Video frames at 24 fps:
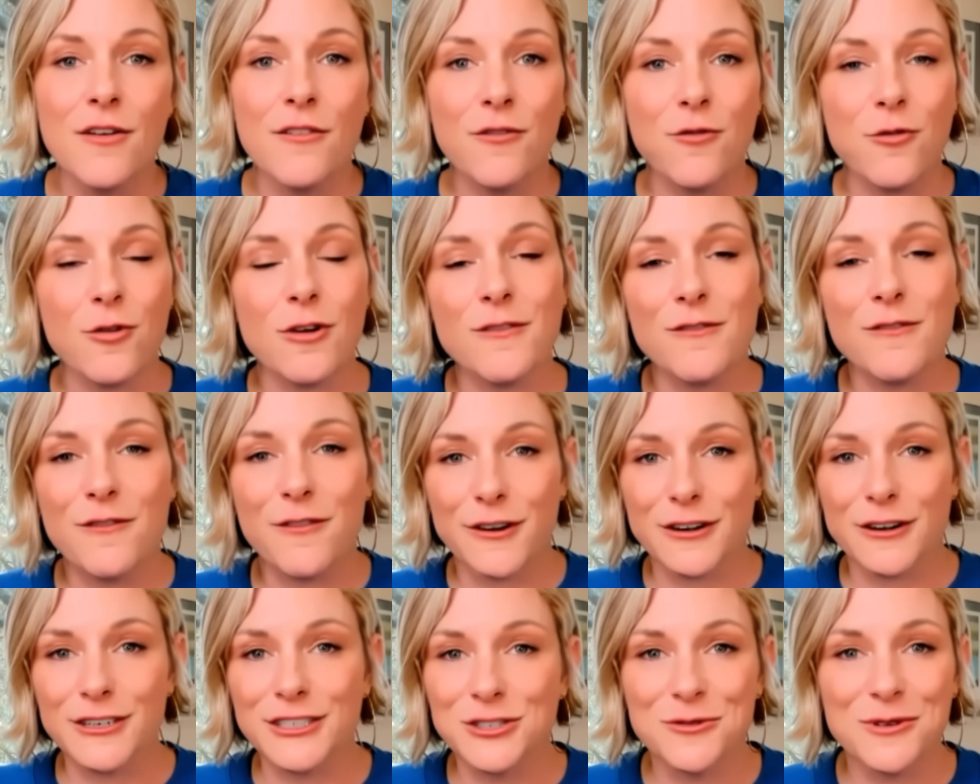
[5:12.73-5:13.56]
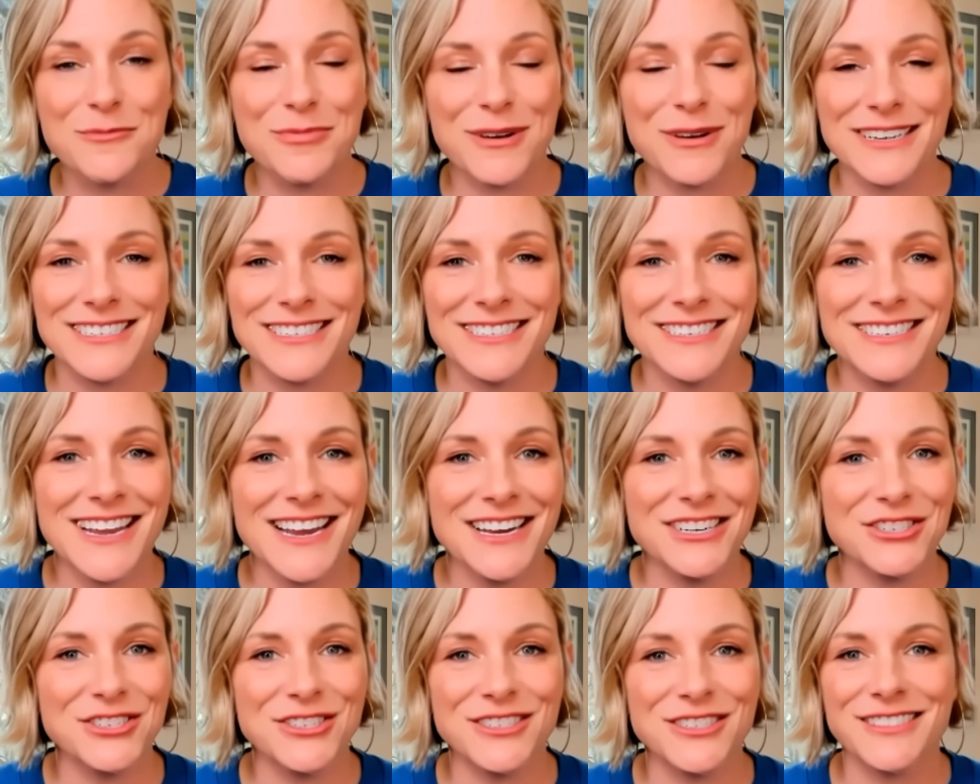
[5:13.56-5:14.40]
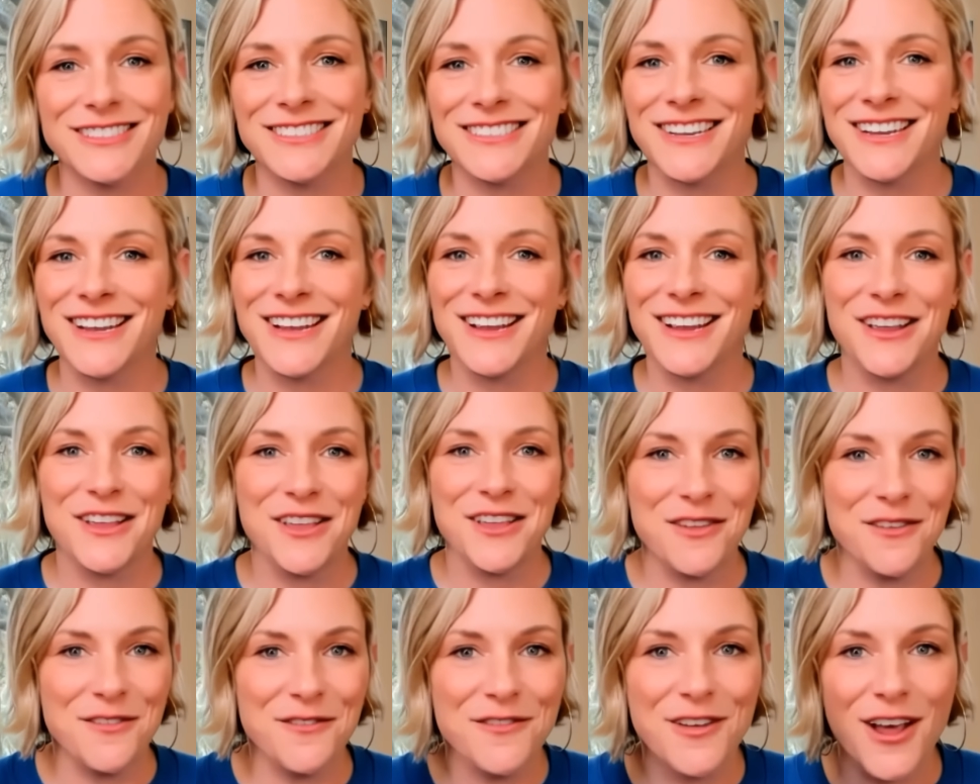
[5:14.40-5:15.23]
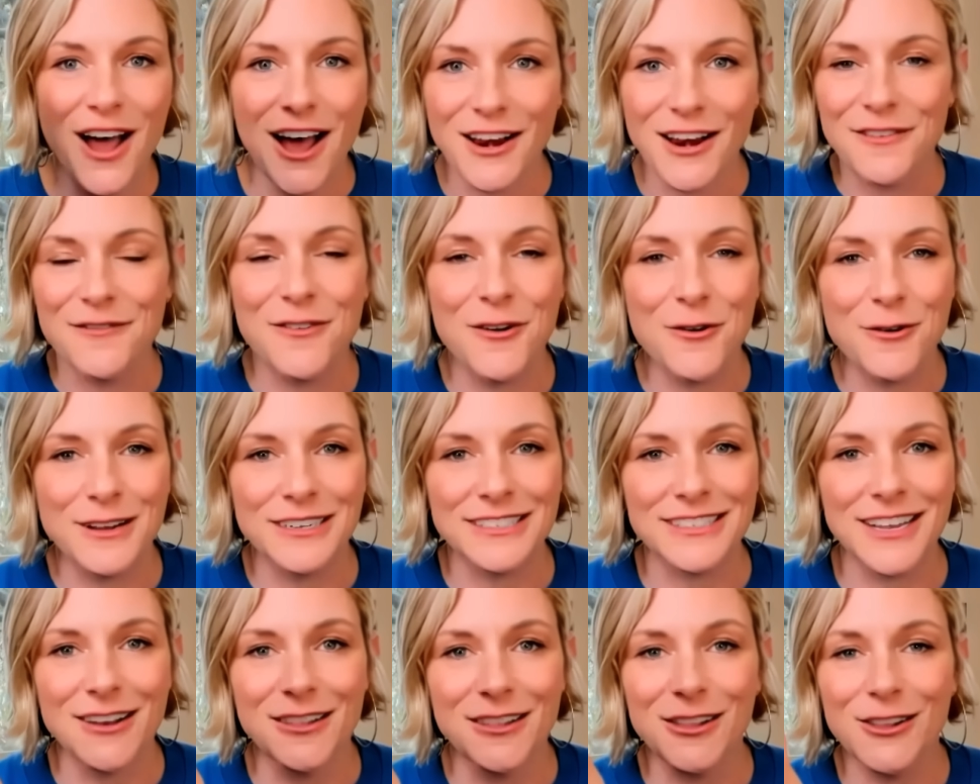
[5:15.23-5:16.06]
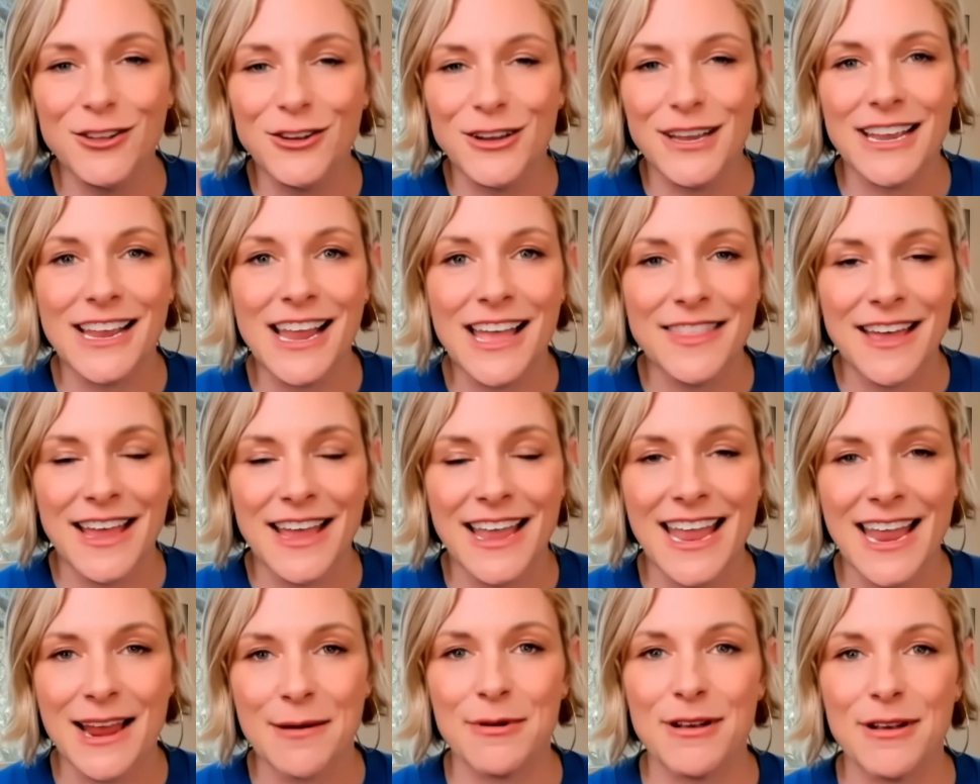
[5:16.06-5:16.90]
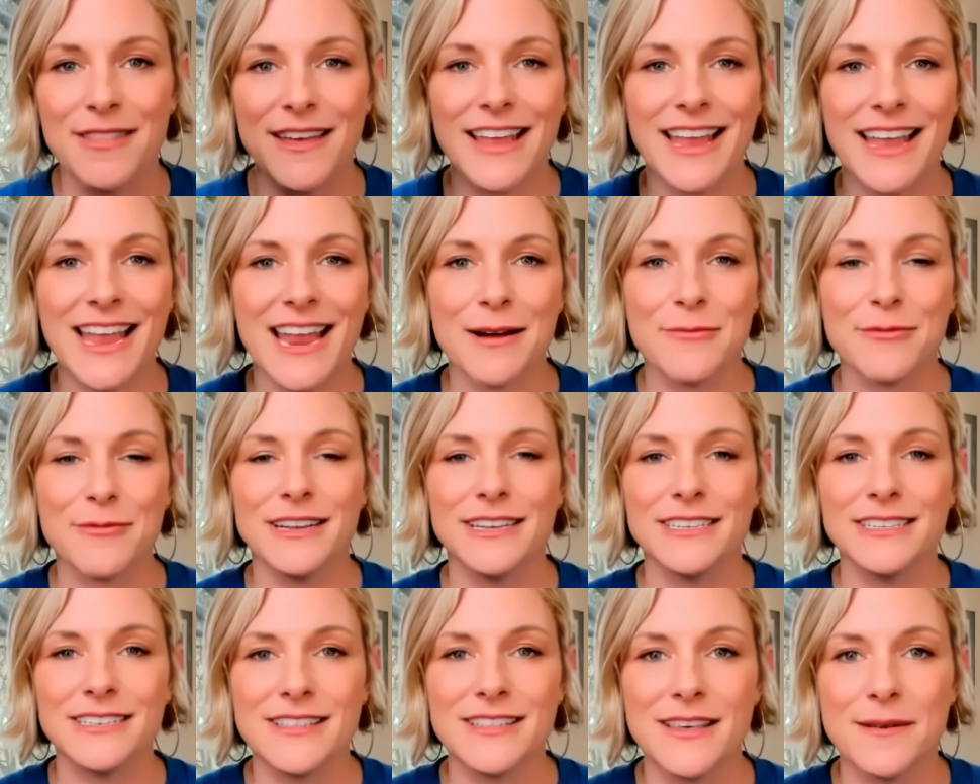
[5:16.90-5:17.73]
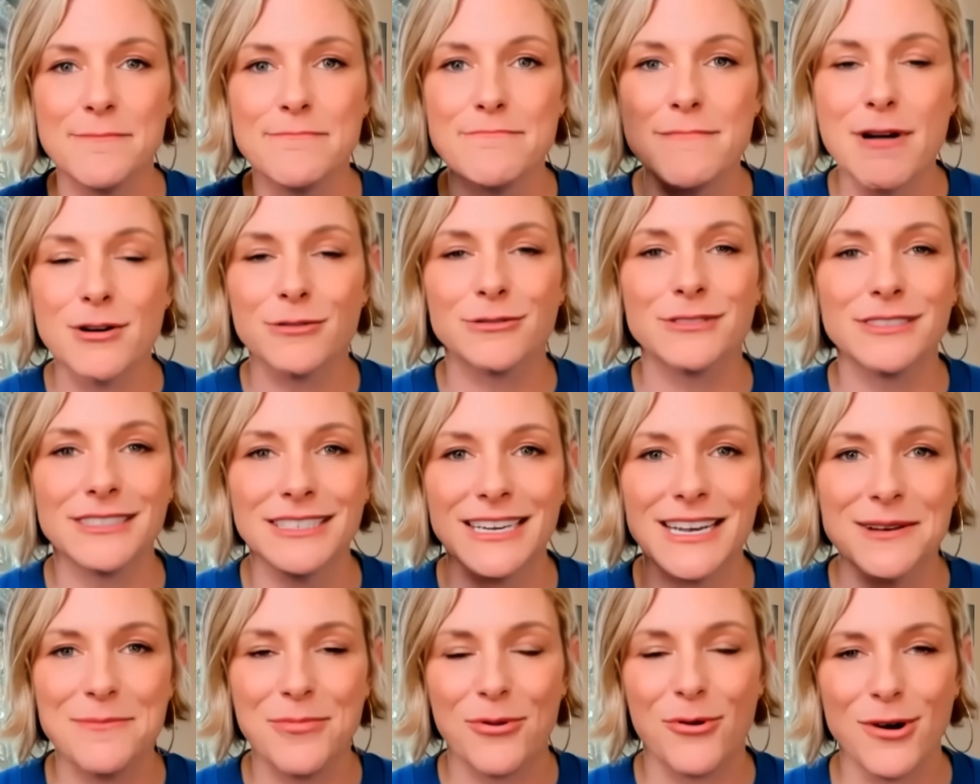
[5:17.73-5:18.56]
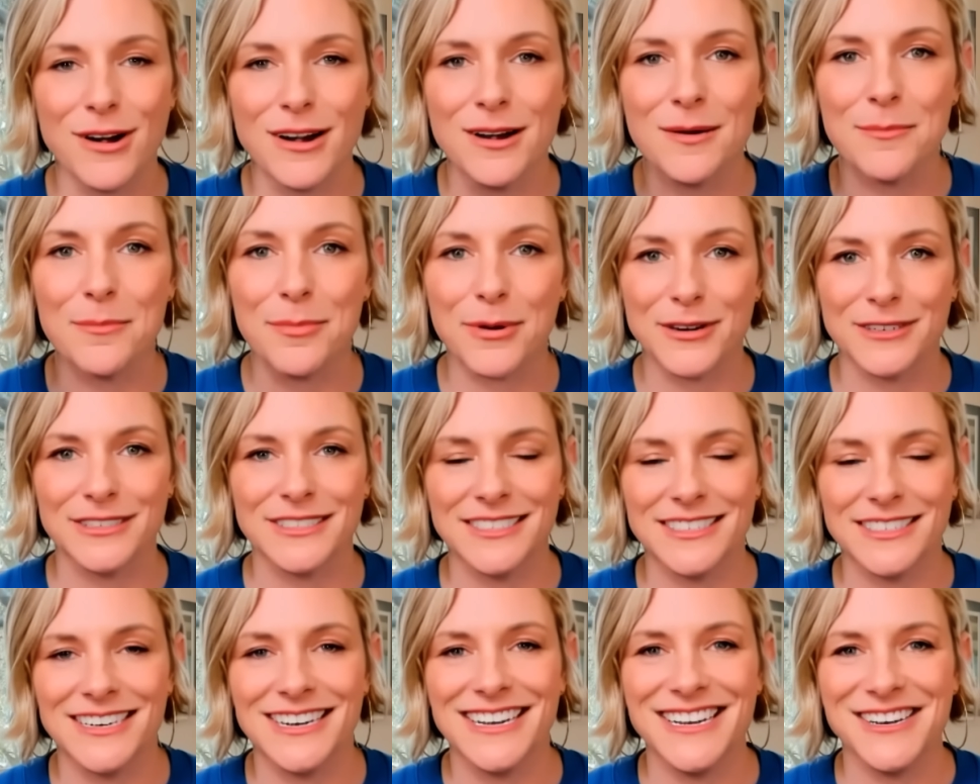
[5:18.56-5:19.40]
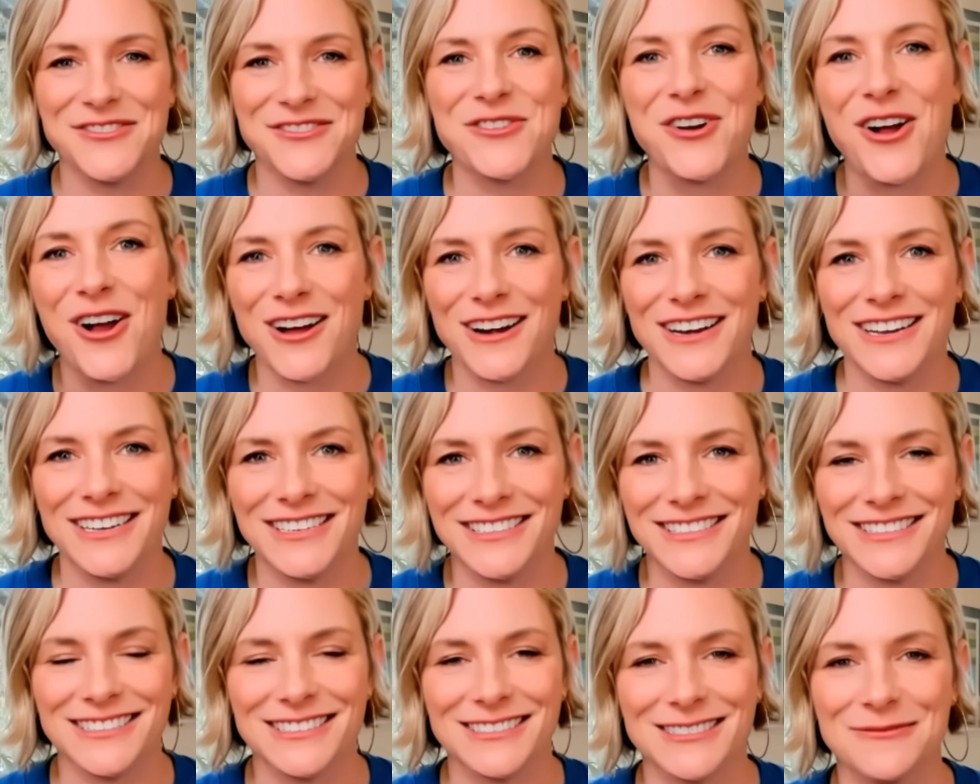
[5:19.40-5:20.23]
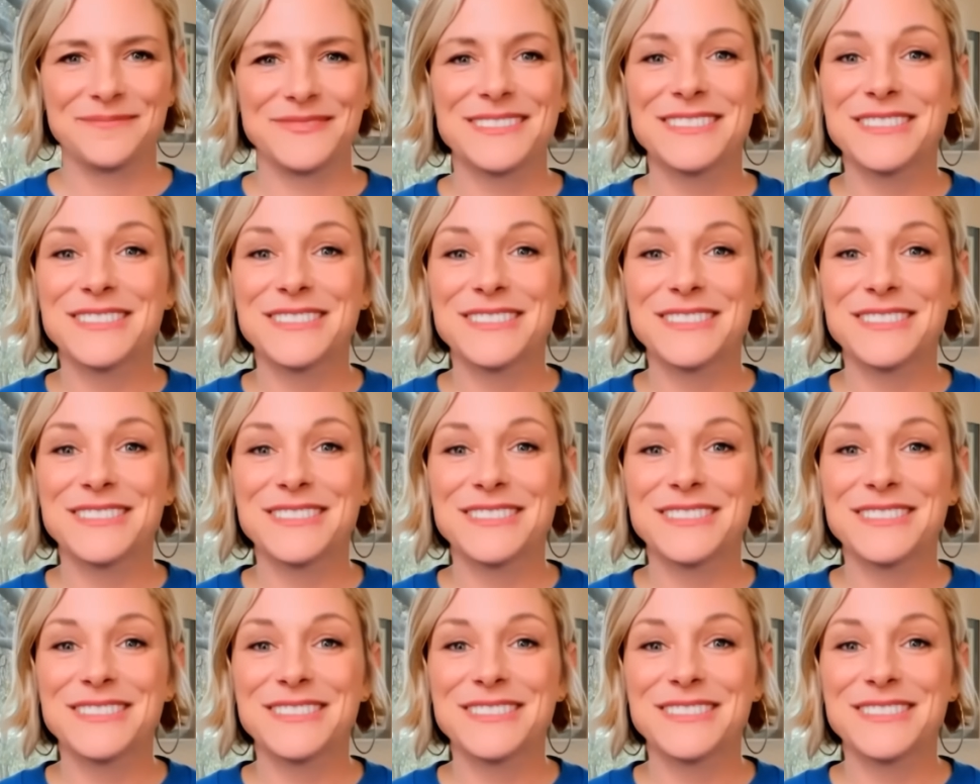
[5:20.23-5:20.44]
For virtual presentations, you've got to focus on looking at that camera. That camera is the most important person in your audience.